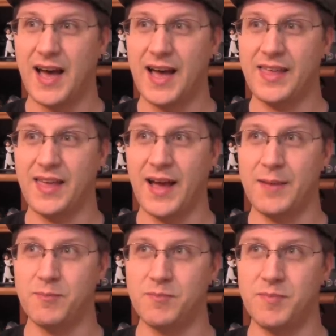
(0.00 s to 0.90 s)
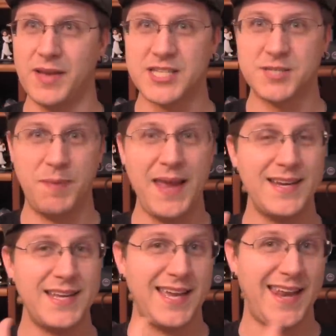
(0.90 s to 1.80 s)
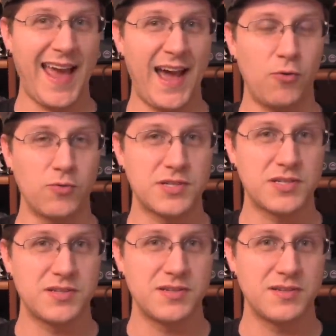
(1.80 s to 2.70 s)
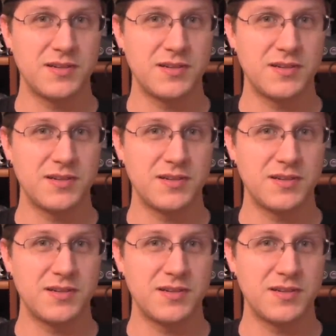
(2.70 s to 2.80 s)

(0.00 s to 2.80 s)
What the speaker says: I'm expanding it out.